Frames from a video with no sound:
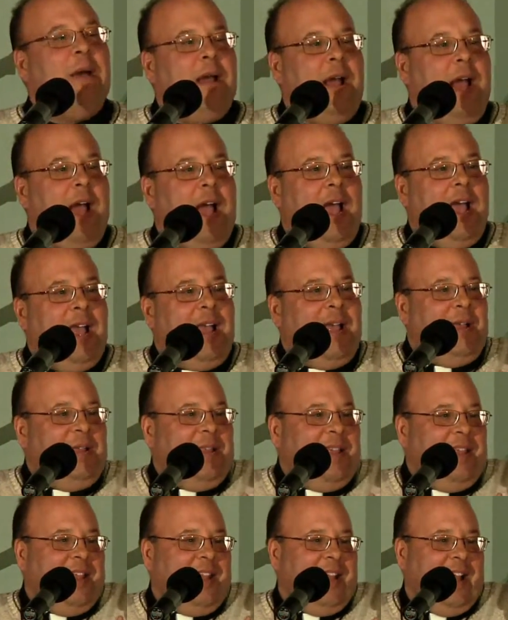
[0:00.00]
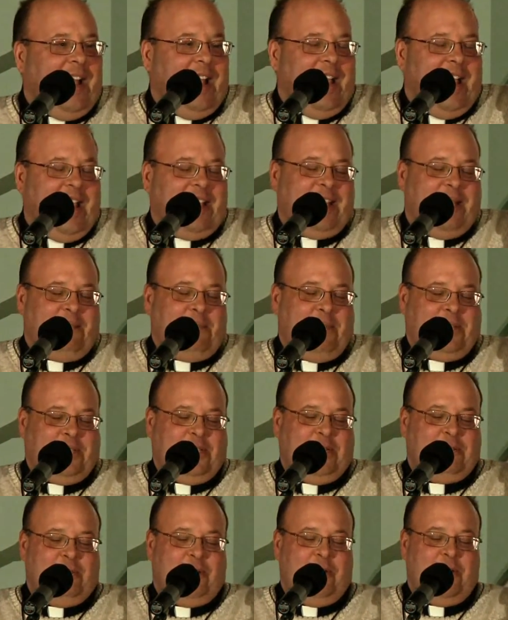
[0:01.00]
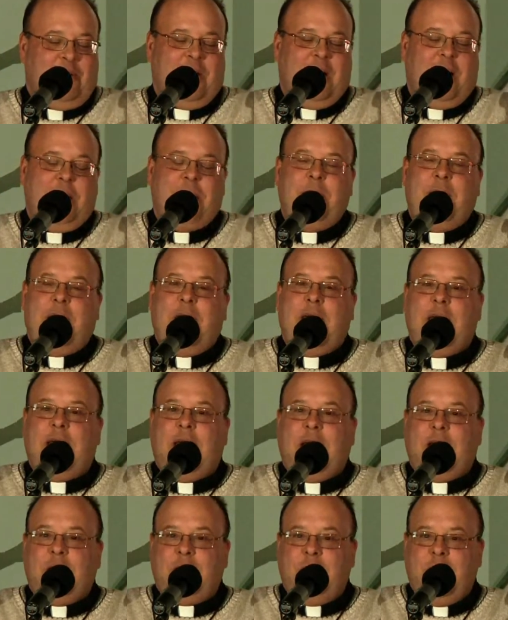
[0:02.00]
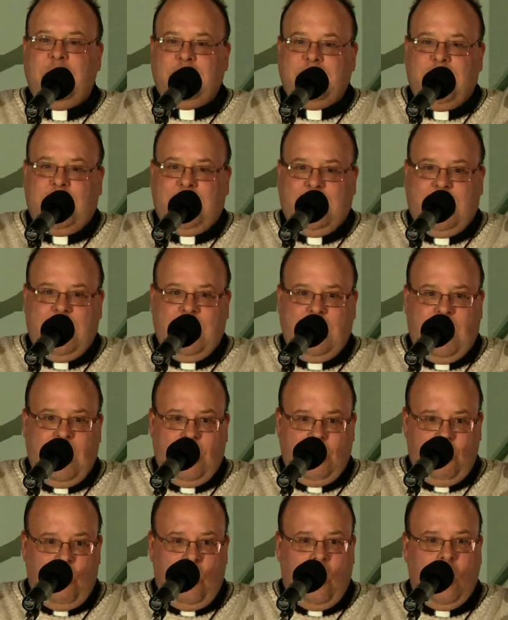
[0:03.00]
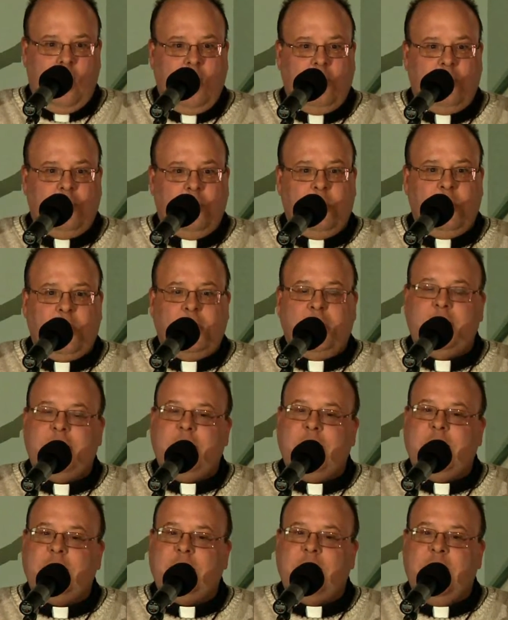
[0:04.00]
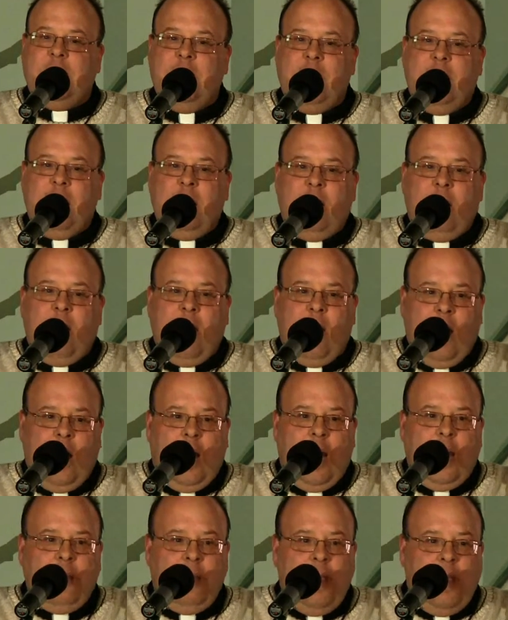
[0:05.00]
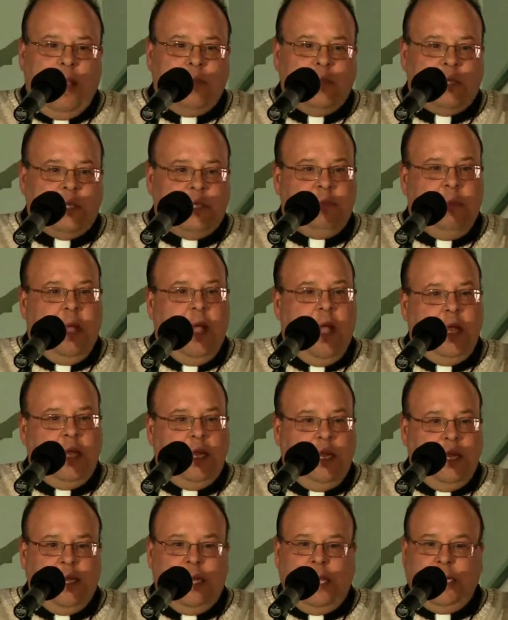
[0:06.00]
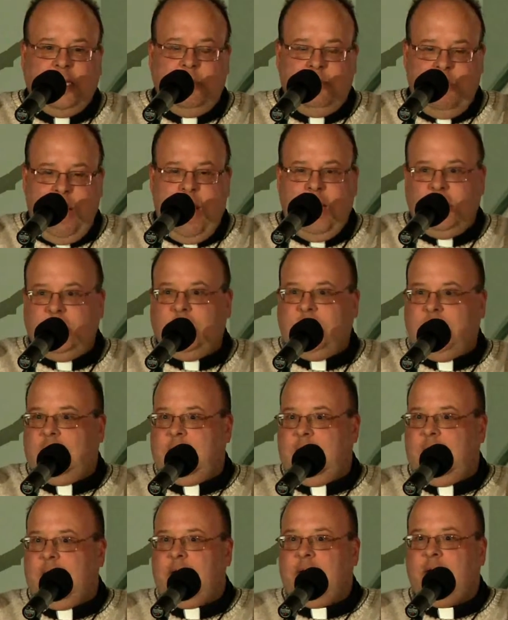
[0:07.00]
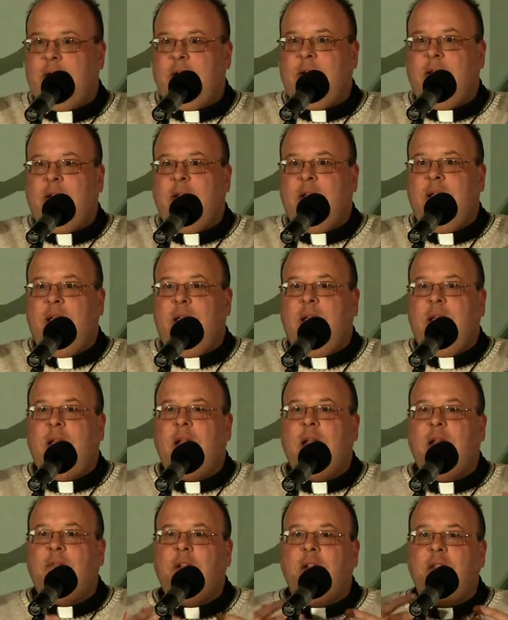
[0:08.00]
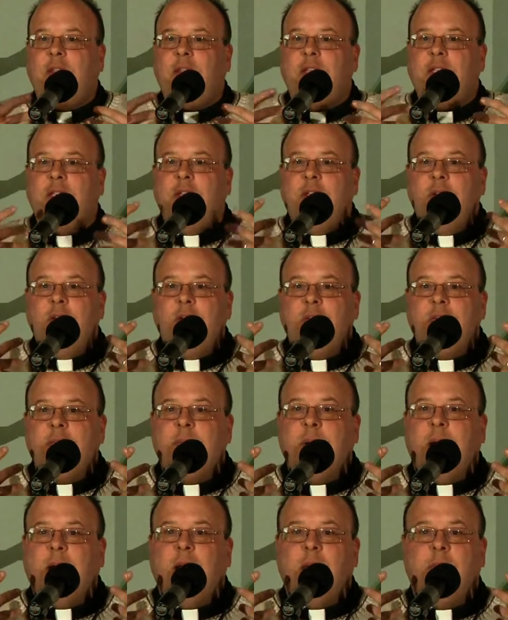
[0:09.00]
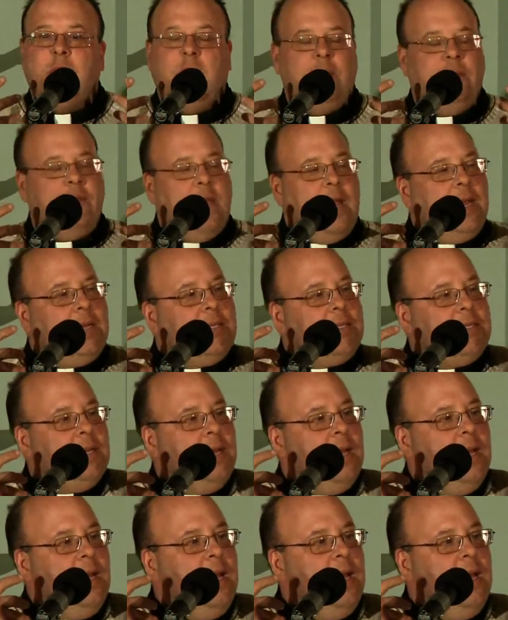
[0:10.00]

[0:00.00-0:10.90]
but I, I, had that picture blown up, and the reason I, kept, I want it from me is because I am smiling like the Banji in there. Like I've got this huge smile on my face,